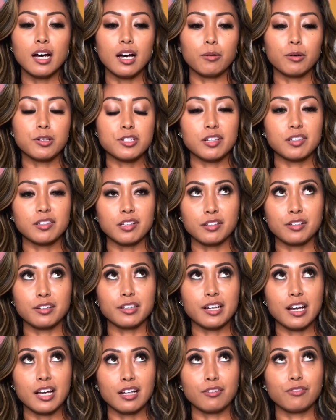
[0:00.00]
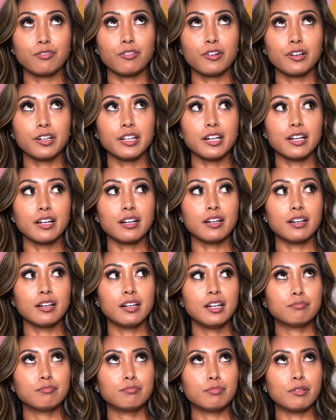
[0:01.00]
which is Southern California
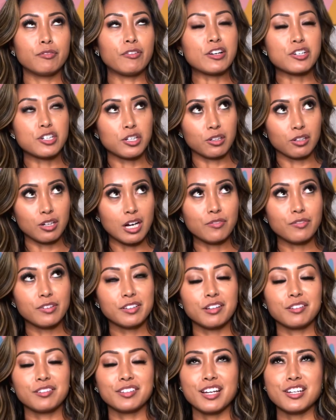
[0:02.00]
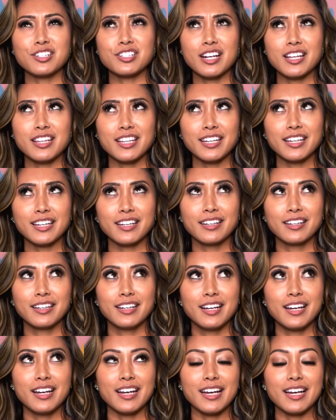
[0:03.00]
Professional Golf Association, I think.
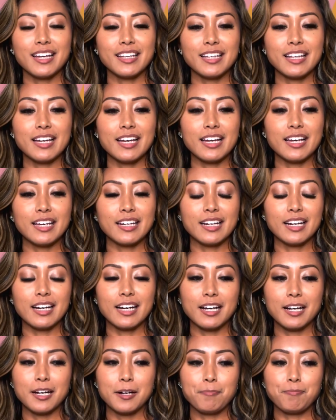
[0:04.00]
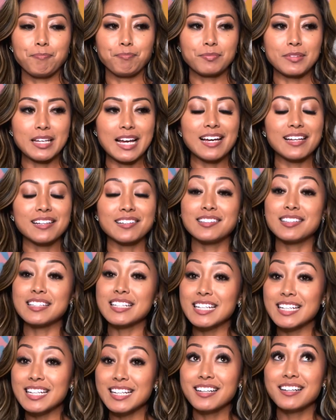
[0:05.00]
And then
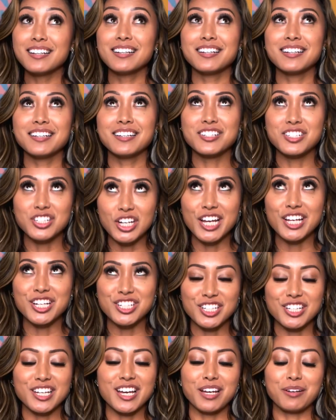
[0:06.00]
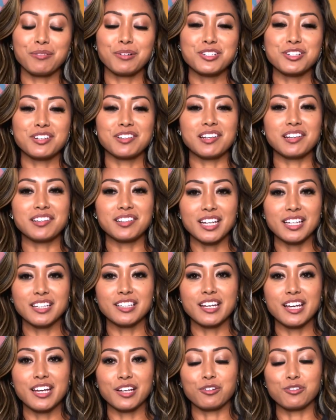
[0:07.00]
SDJGA, which is the San
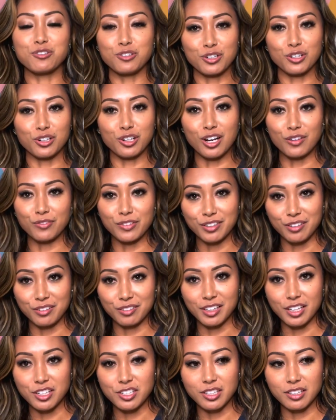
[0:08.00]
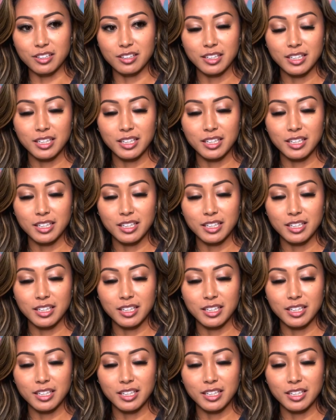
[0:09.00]
Diego Junior Golf Association.